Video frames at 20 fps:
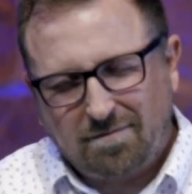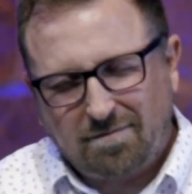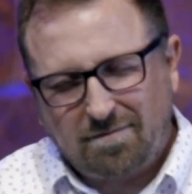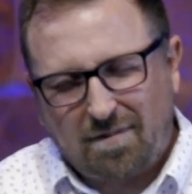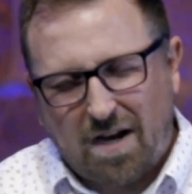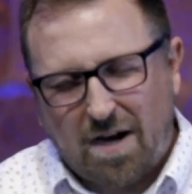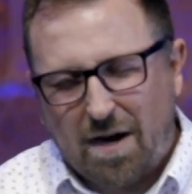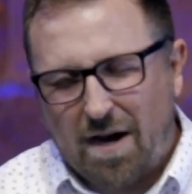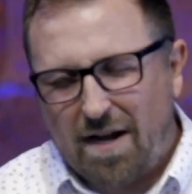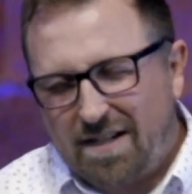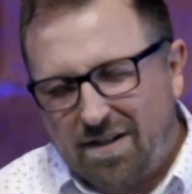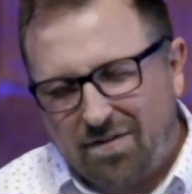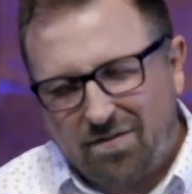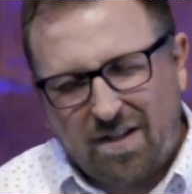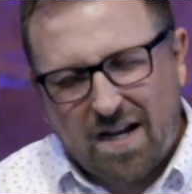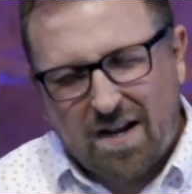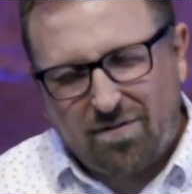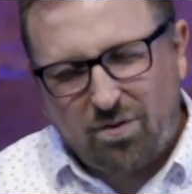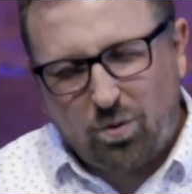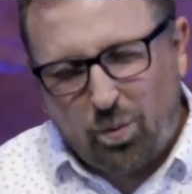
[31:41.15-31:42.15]
I definitely
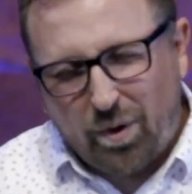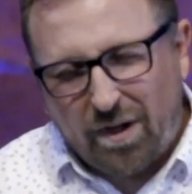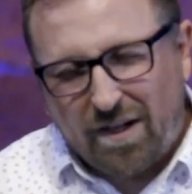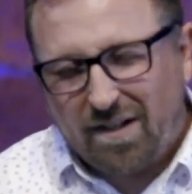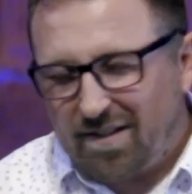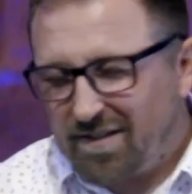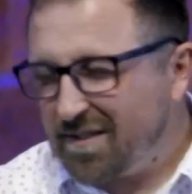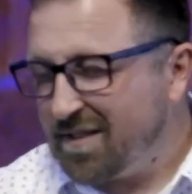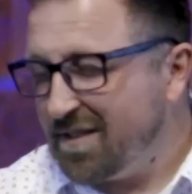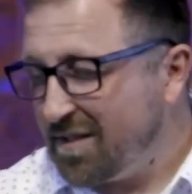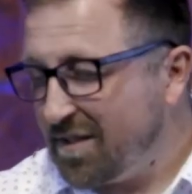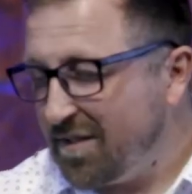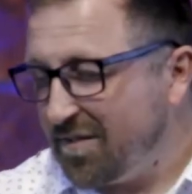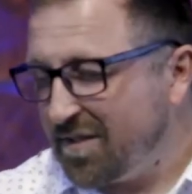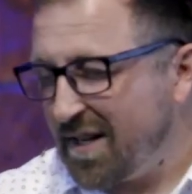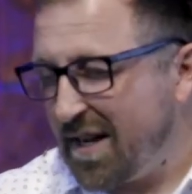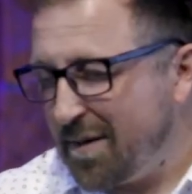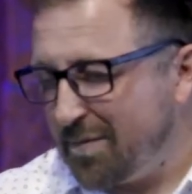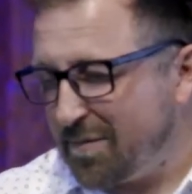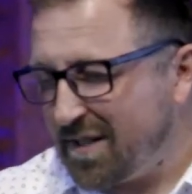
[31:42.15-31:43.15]
have the weaknesses of
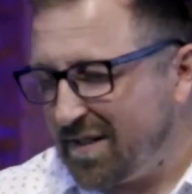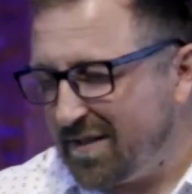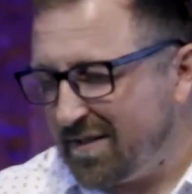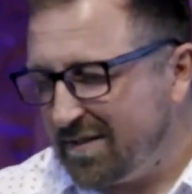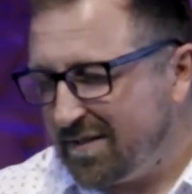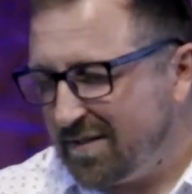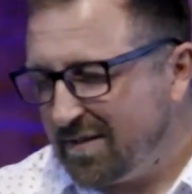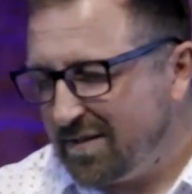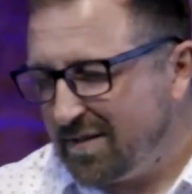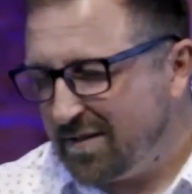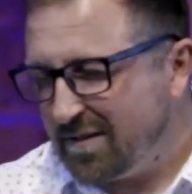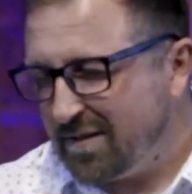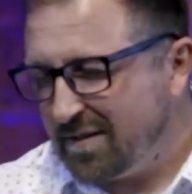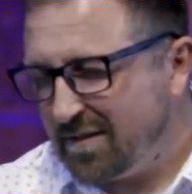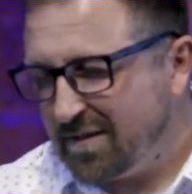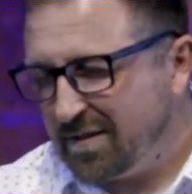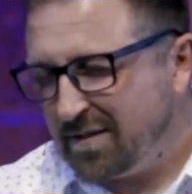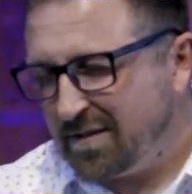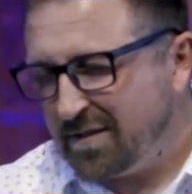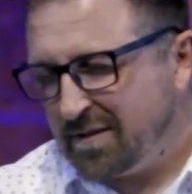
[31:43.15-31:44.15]
Samson.
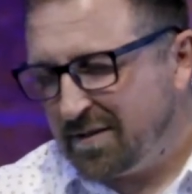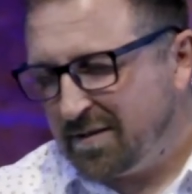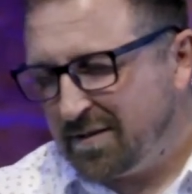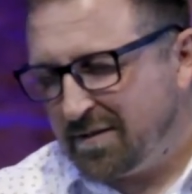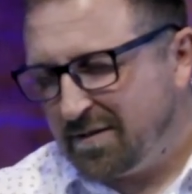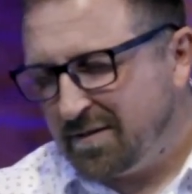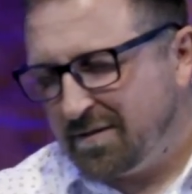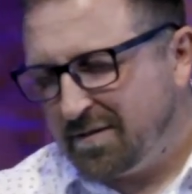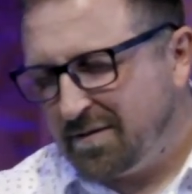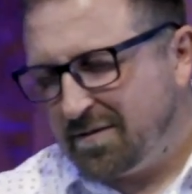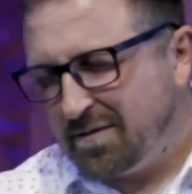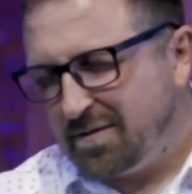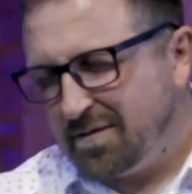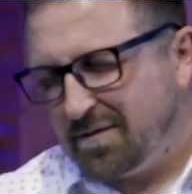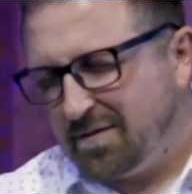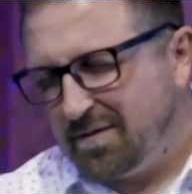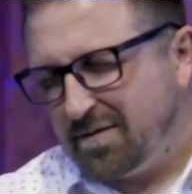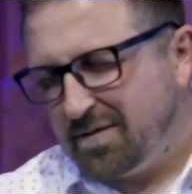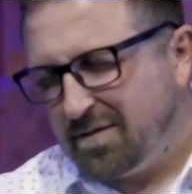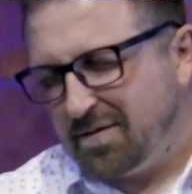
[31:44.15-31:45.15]

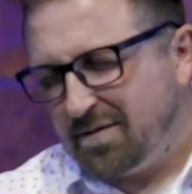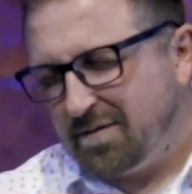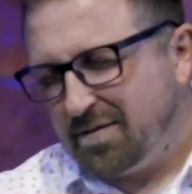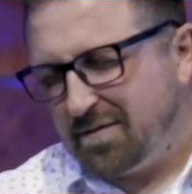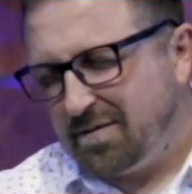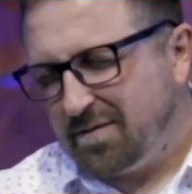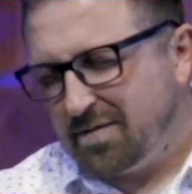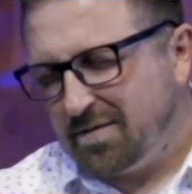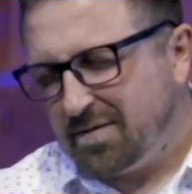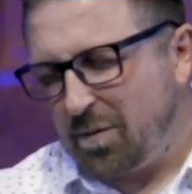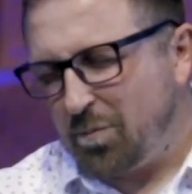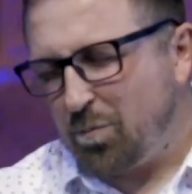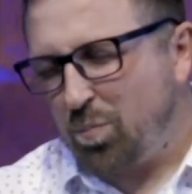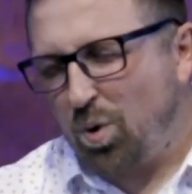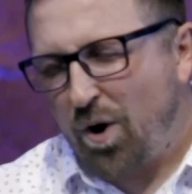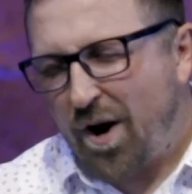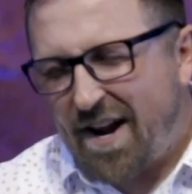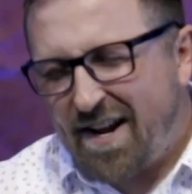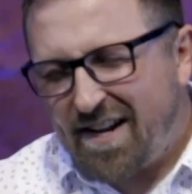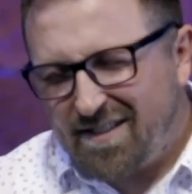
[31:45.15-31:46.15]
And
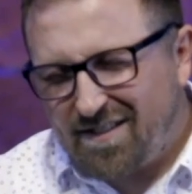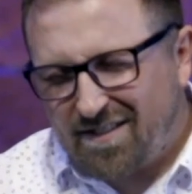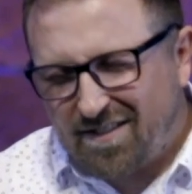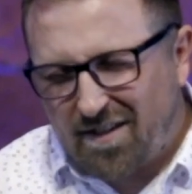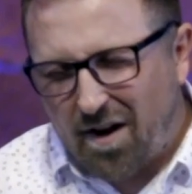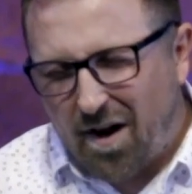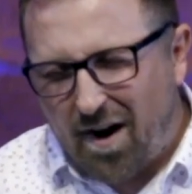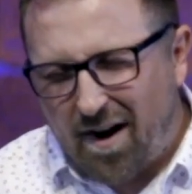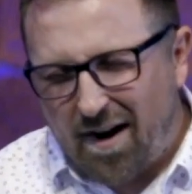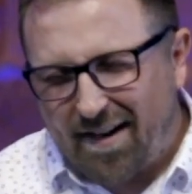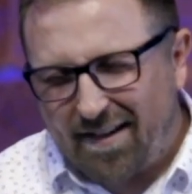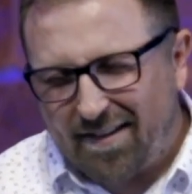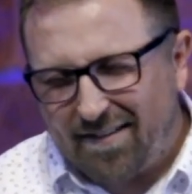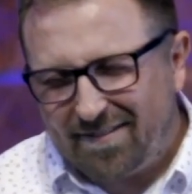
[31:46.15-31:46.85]
praise God